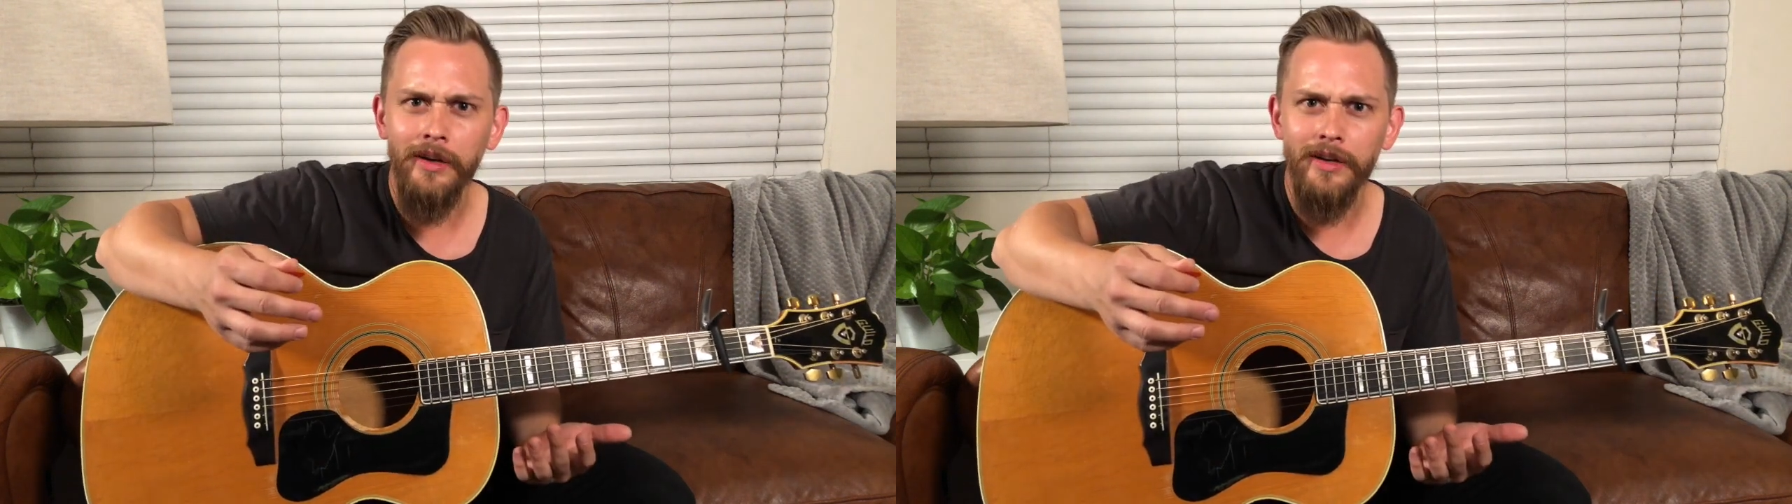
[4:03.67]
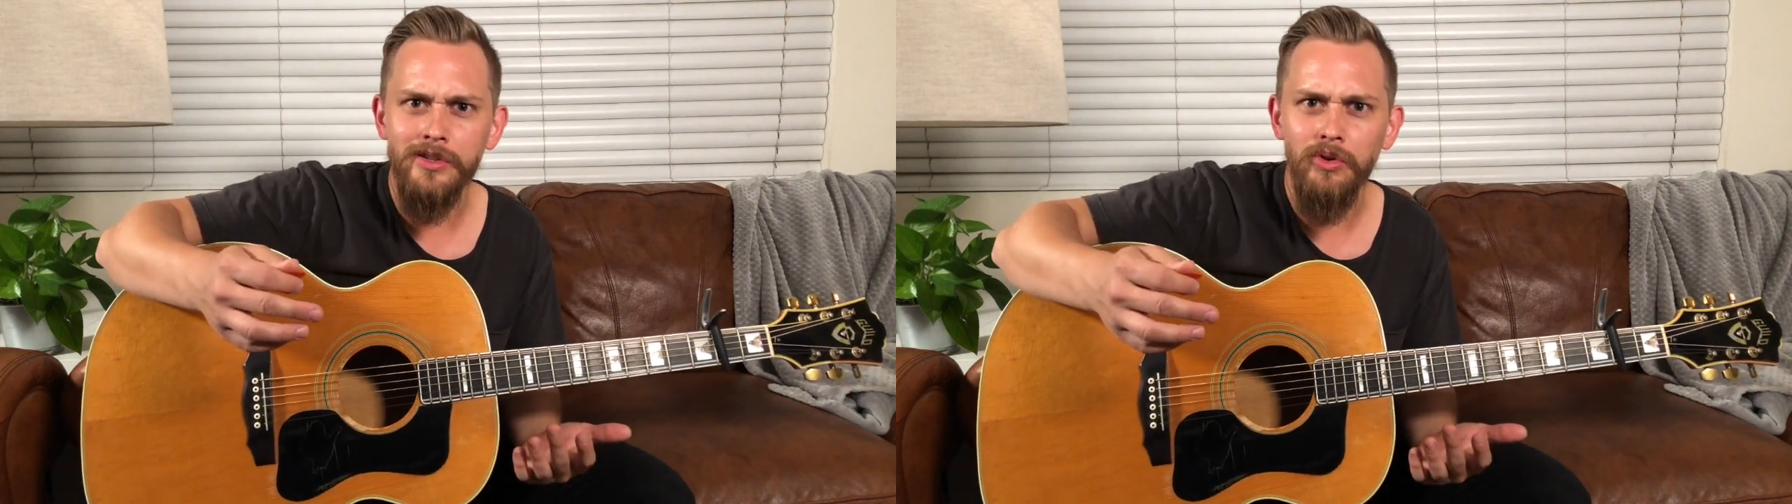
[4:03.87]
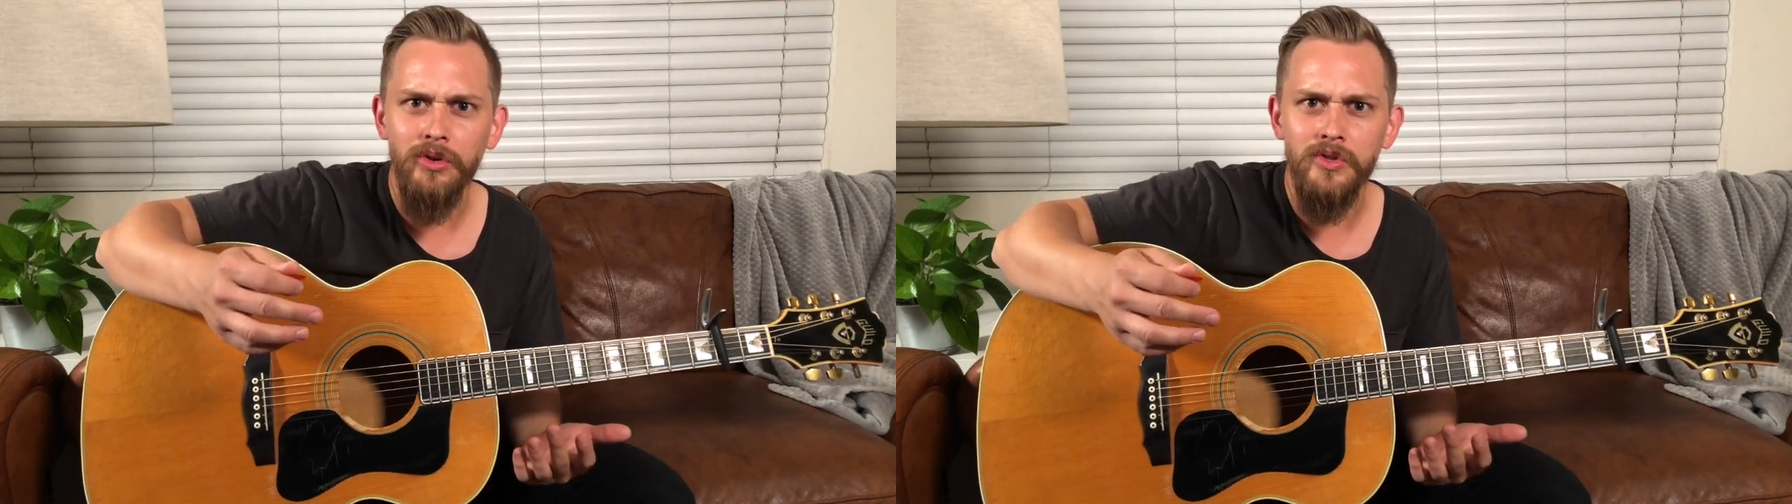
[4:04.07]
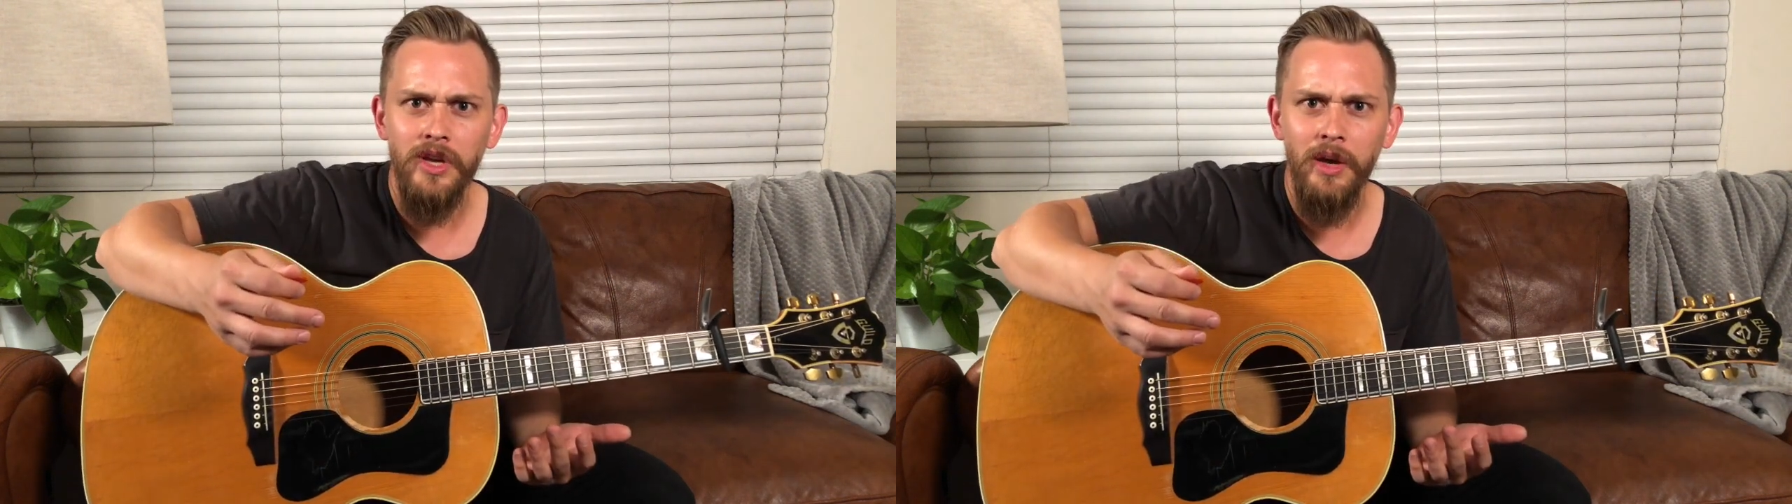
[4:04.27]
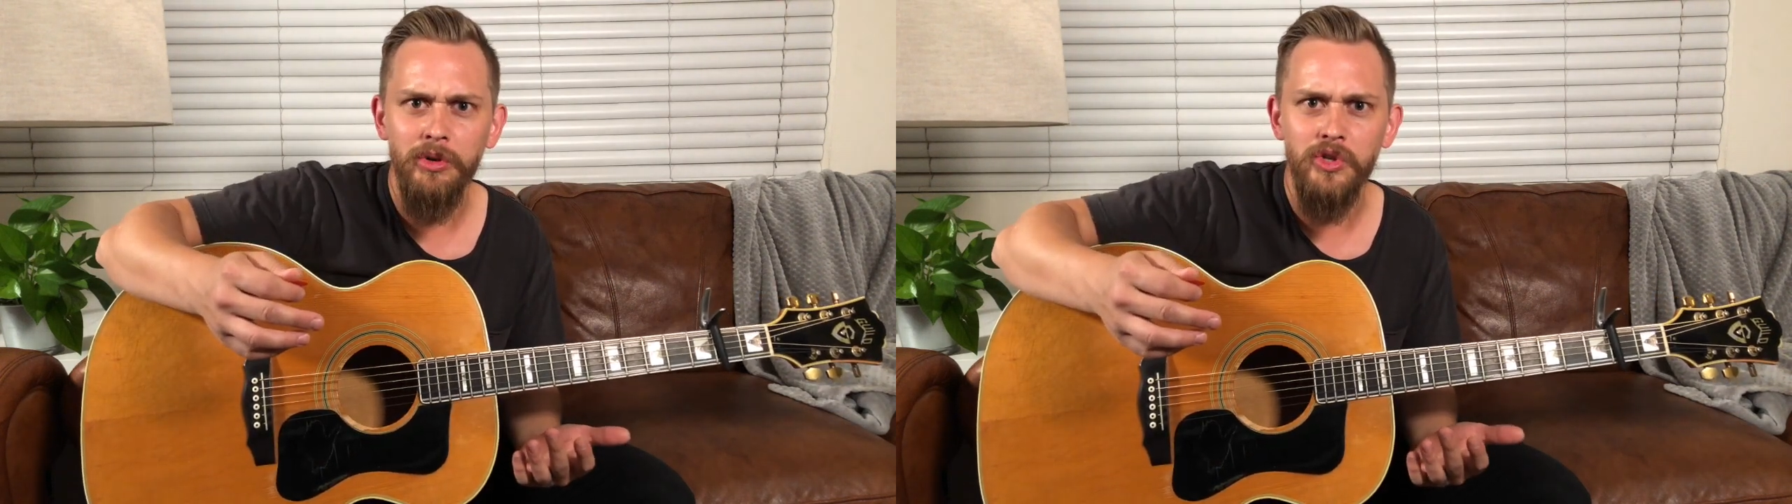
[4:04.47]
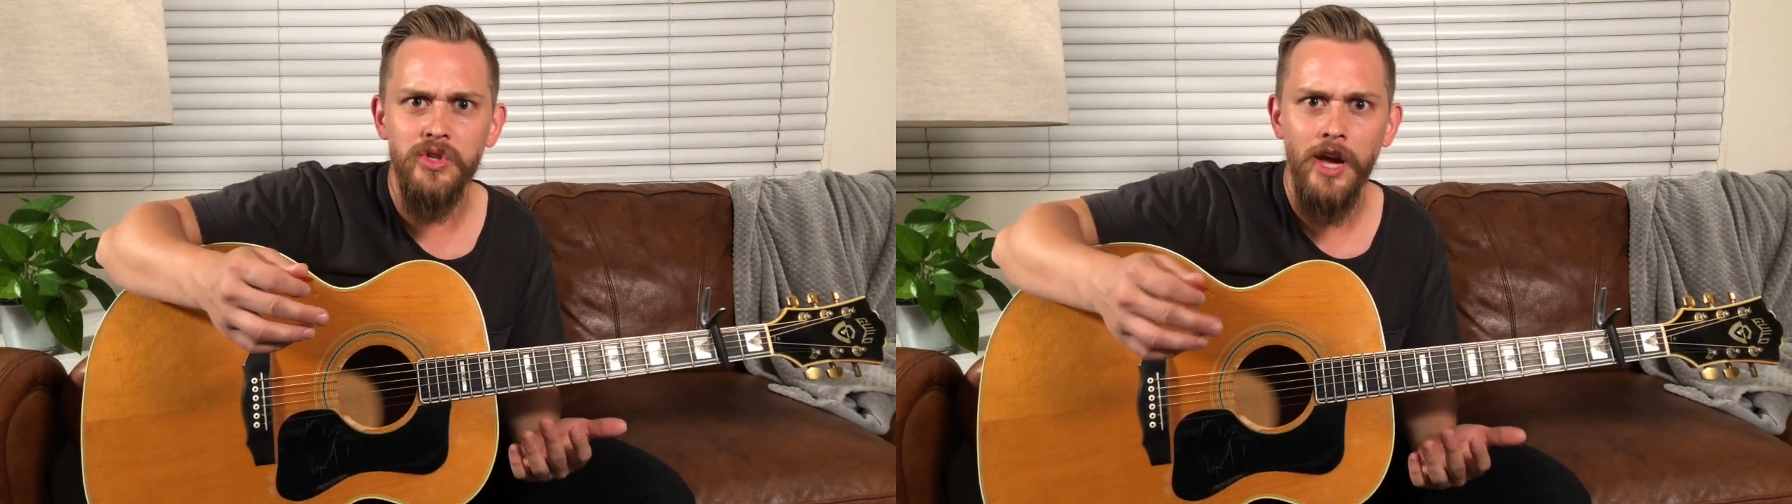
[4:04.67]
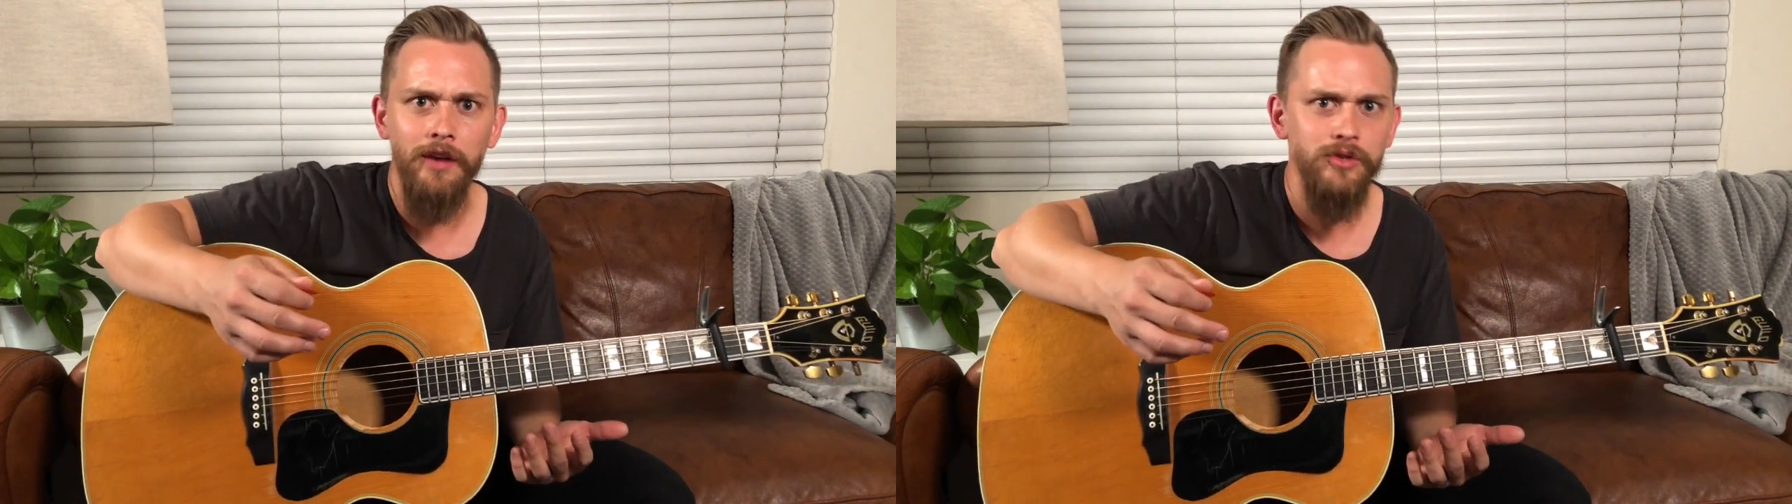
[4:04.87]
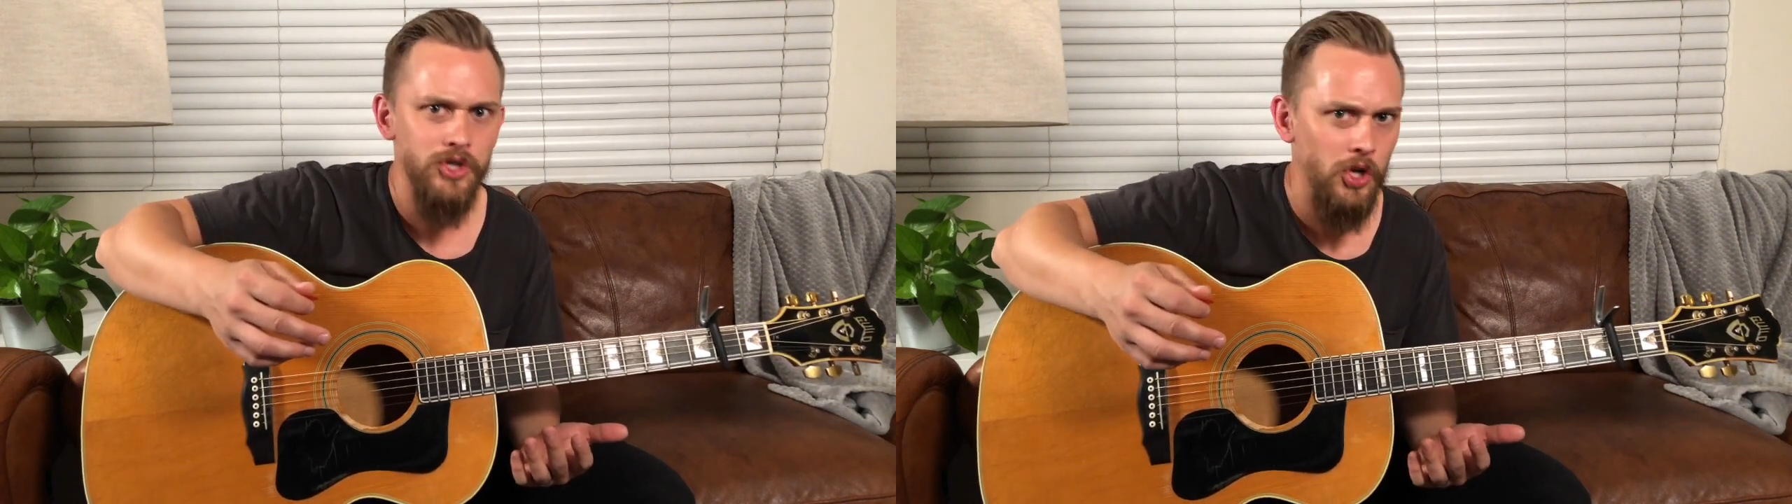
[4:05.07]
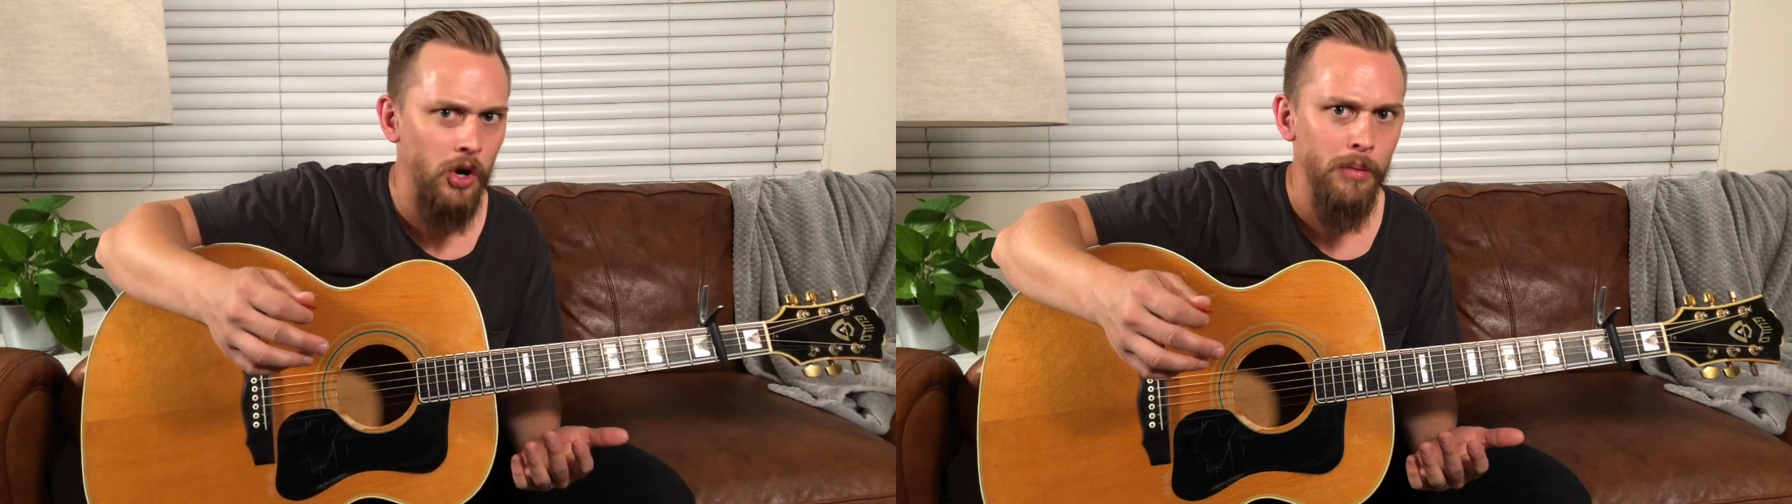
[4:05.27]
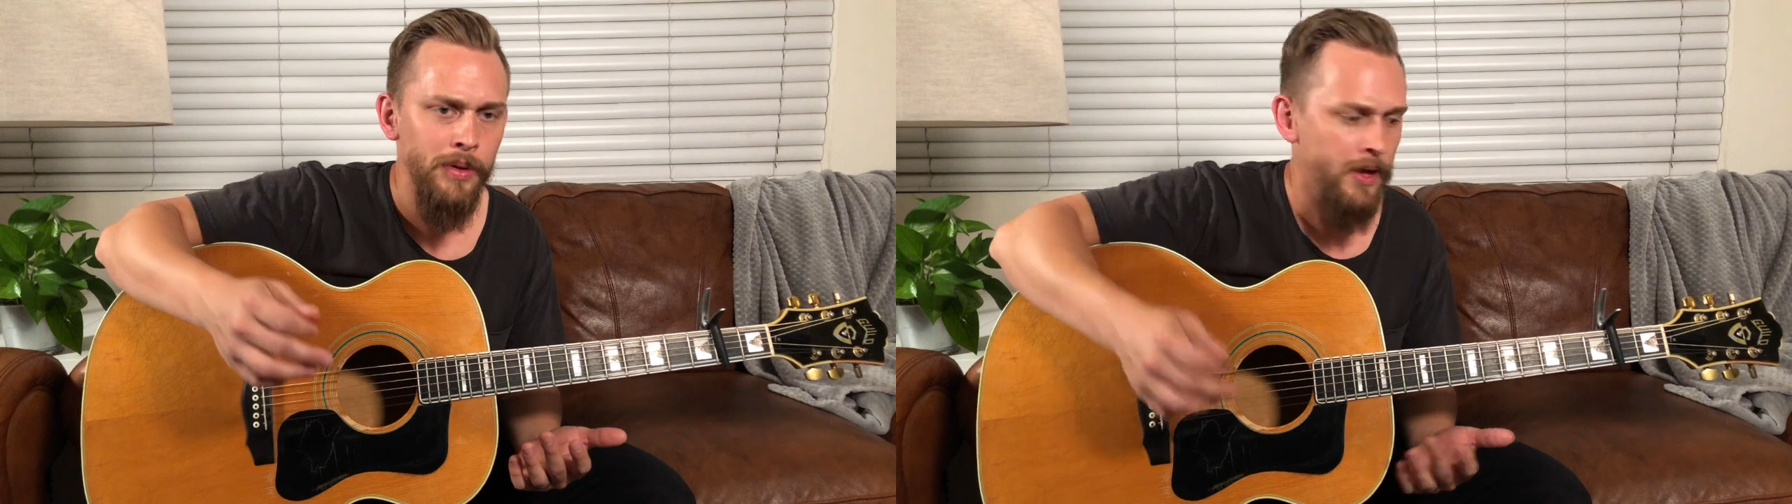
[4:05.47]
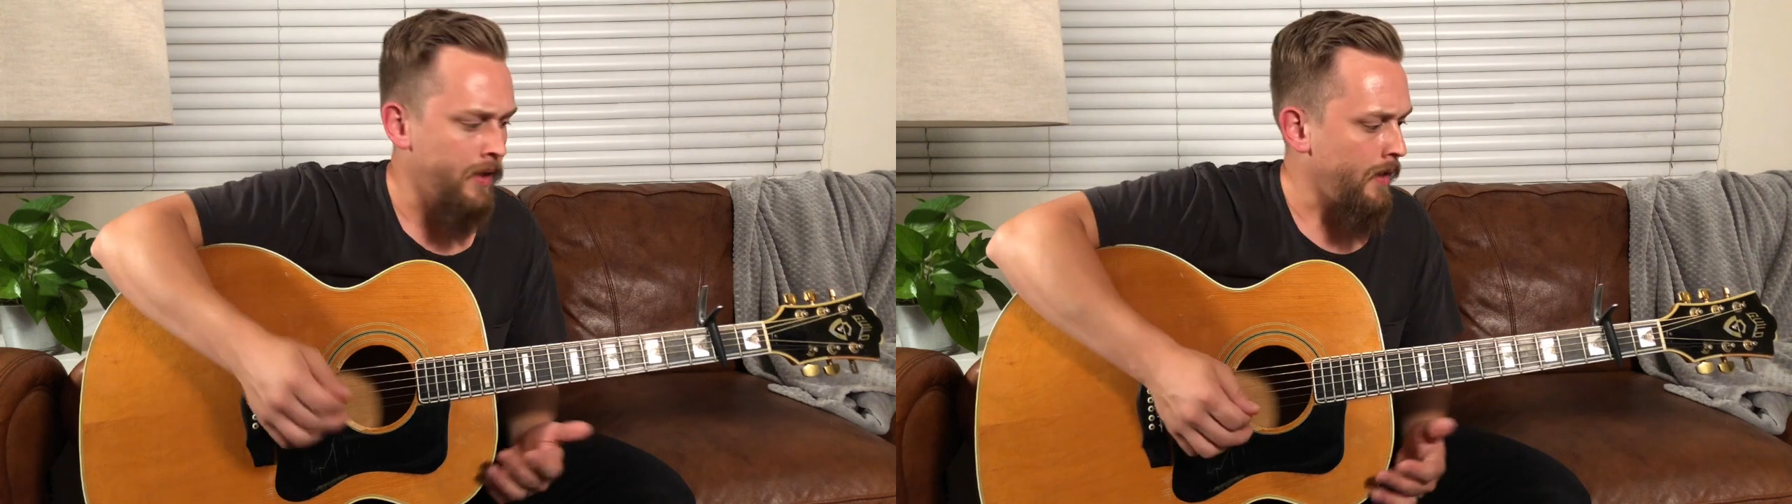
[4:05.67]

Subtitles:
I guess you could say, which is F sharp,